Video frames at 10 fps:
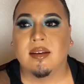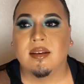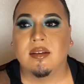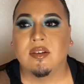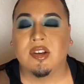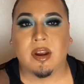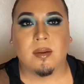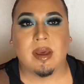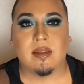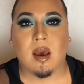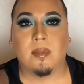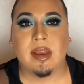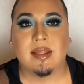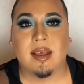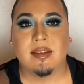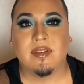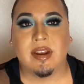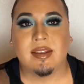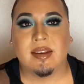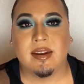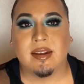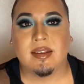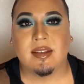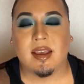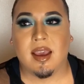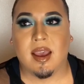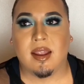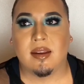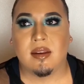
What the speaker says: share about a topic that's very serious, and